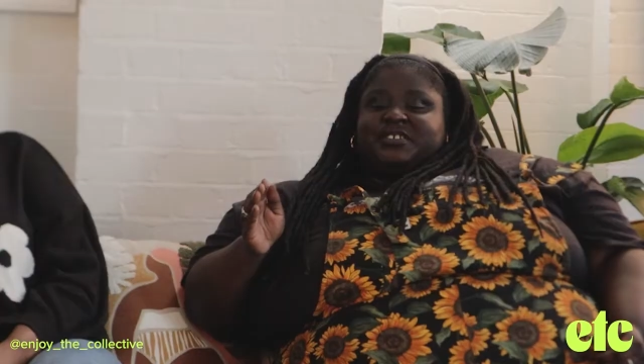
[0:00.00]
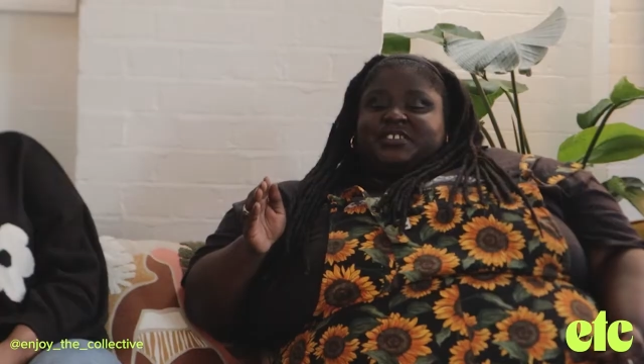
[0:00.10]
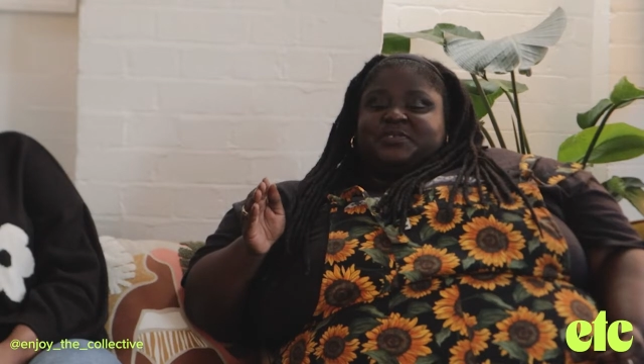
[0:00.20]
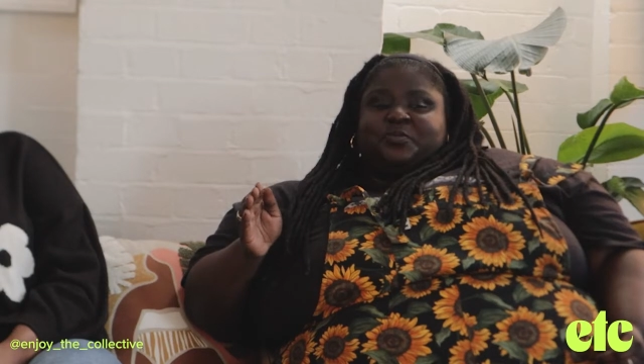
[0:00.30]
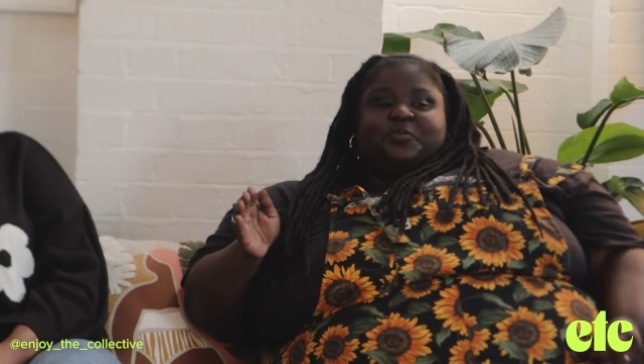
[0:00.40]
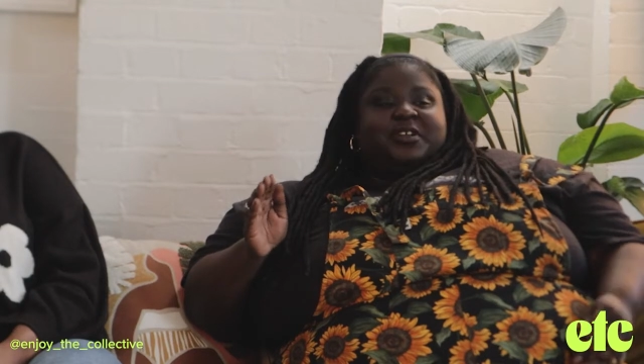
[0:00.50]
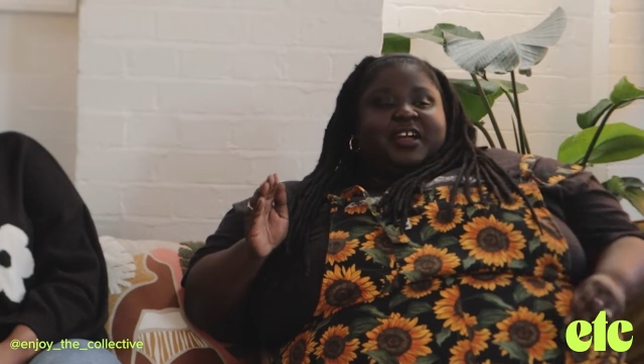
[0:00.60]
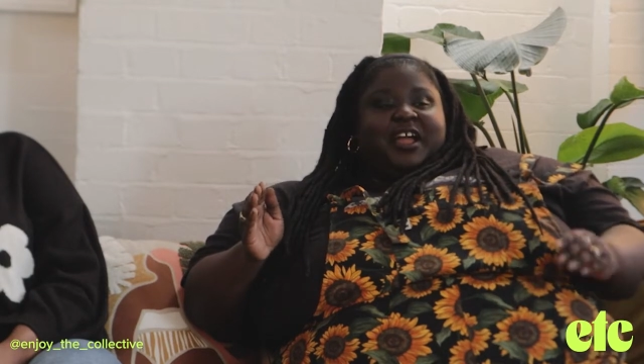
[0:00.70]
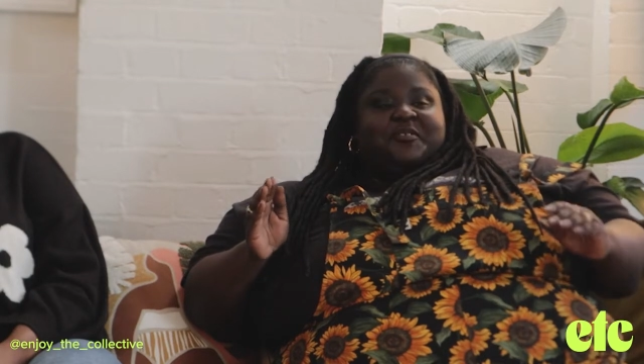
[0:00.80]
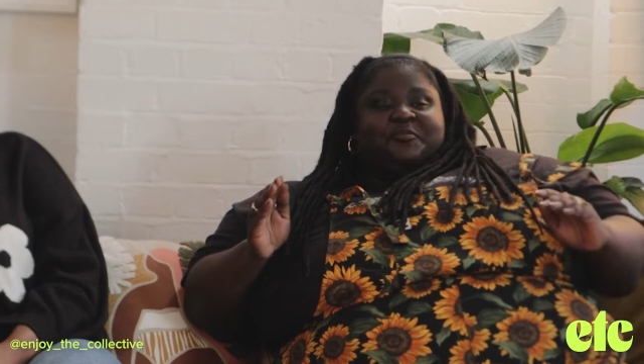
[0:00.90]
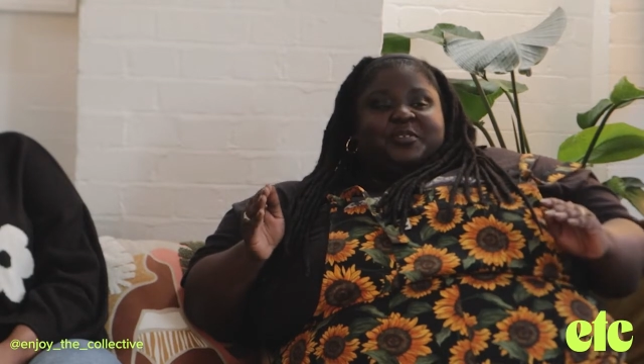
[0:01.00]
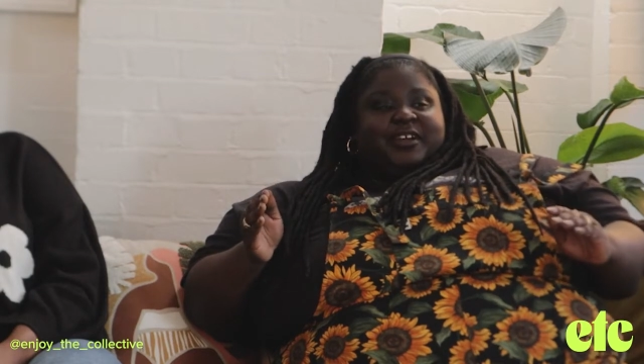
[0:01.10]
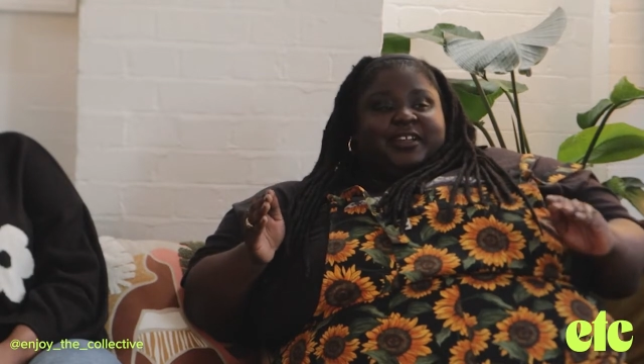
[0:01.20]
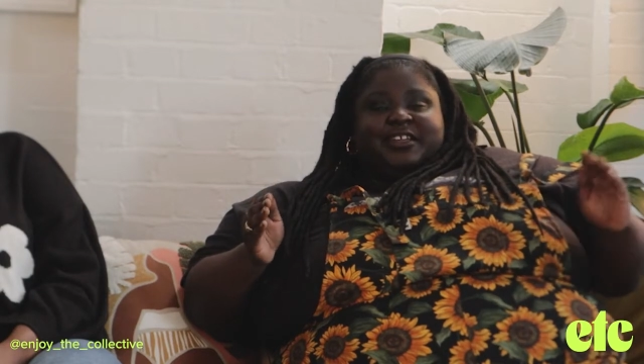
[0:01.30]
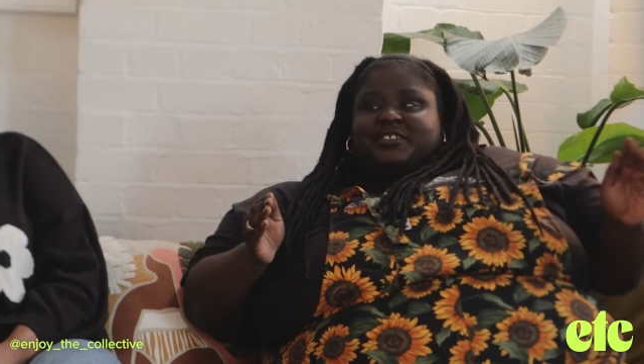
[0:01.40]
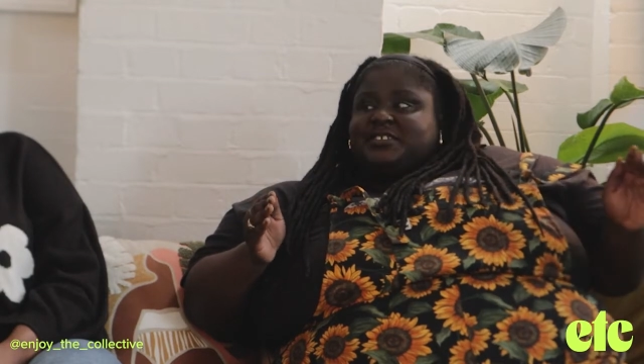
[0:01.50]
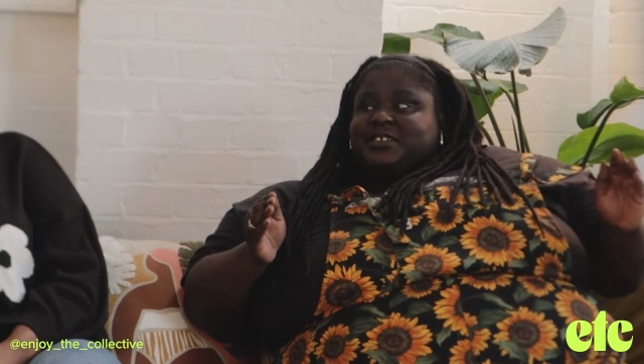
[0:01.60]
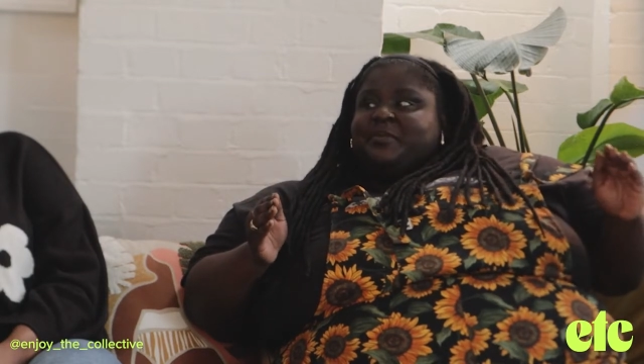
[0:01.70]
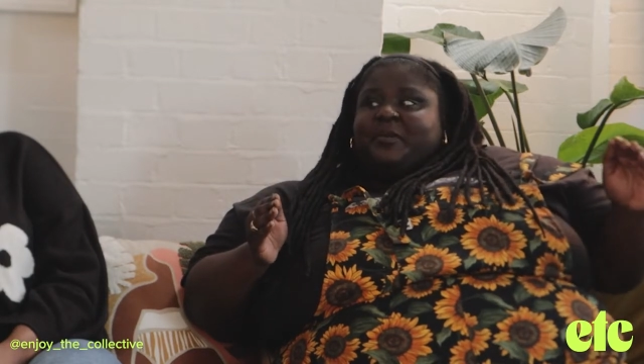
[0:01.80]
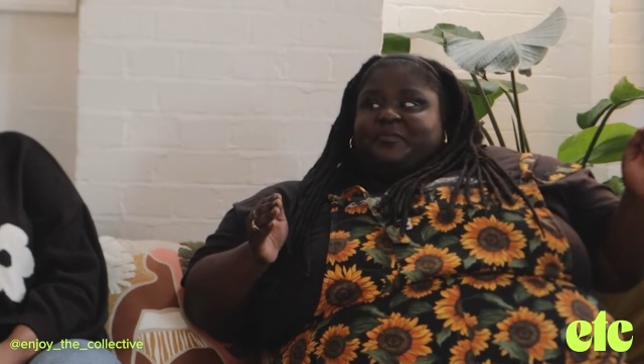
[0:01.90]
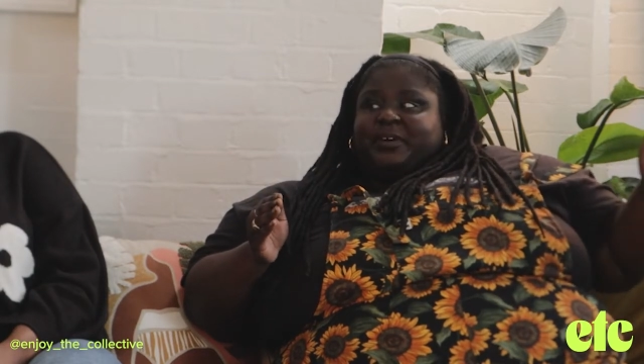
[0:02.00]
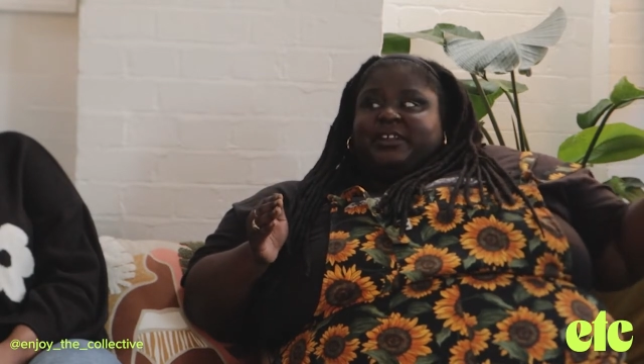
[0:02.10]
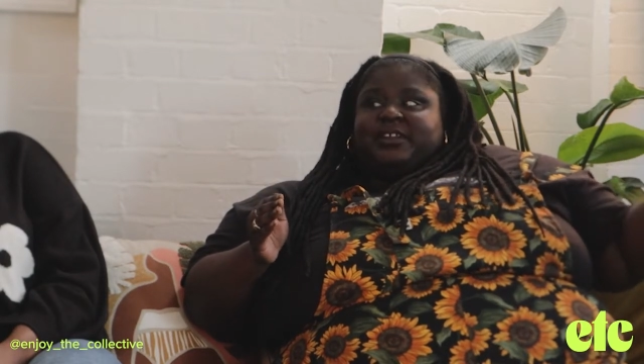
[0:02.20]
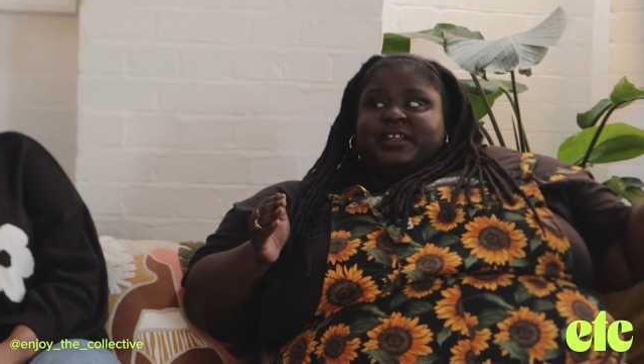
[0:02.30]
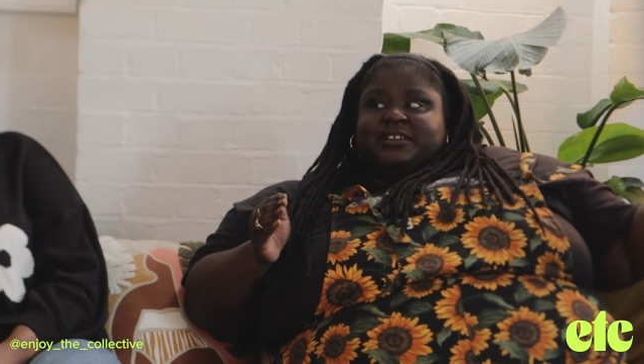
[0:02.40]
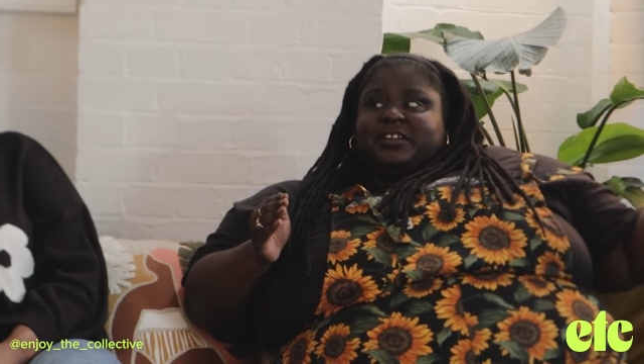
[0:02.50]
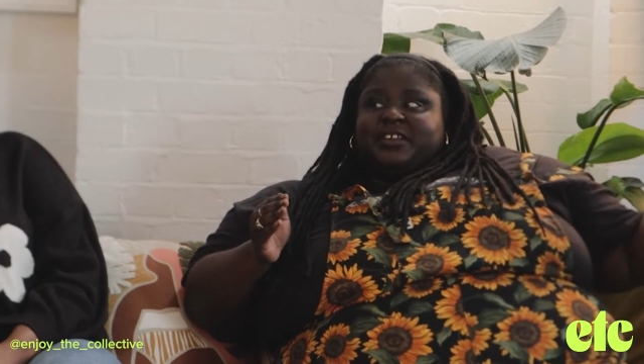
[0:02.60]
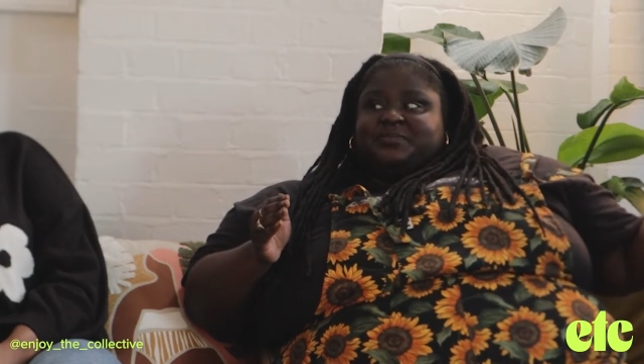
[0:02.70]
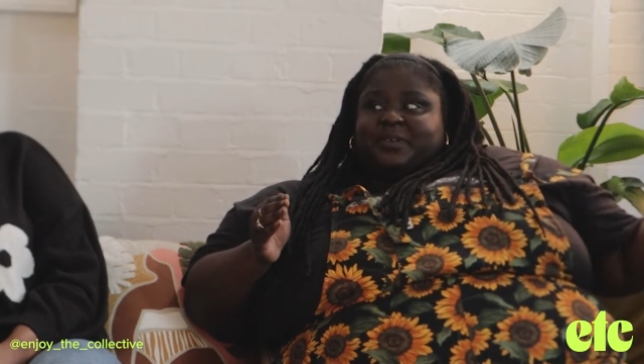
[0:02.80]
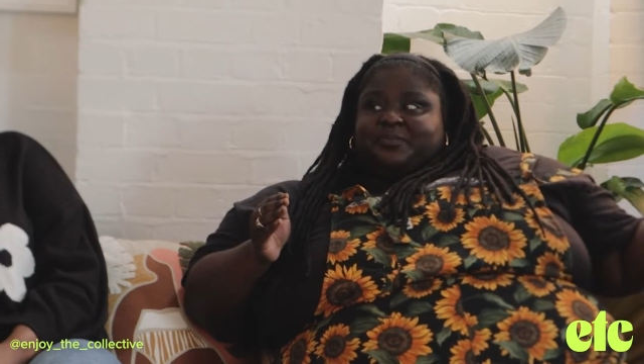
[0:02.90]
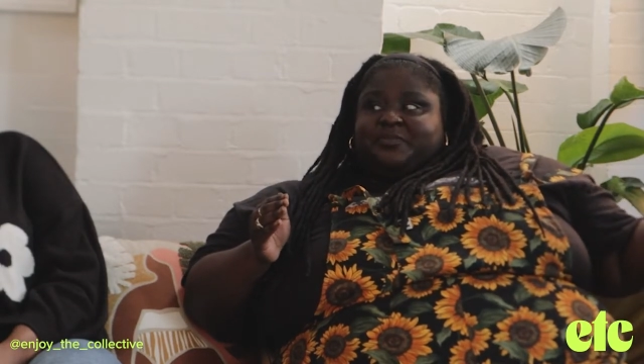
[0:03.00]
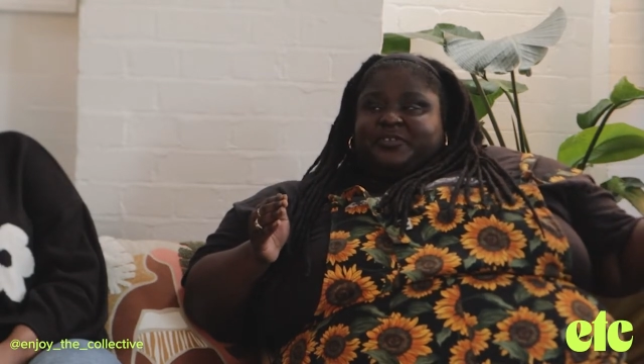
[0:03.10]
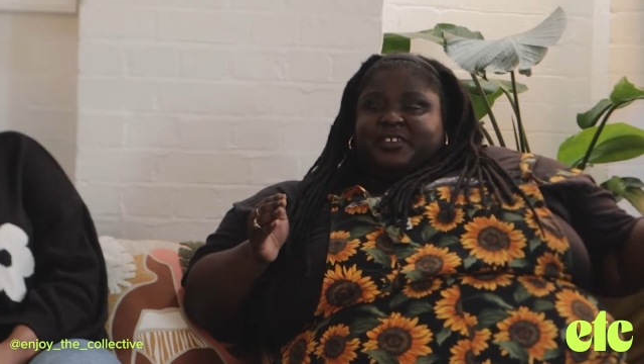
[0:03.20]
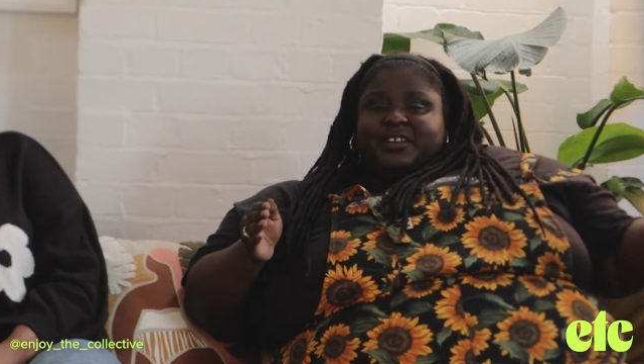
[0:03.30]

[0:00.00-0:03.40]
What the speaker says: this, but will I get the same amount of money the next month?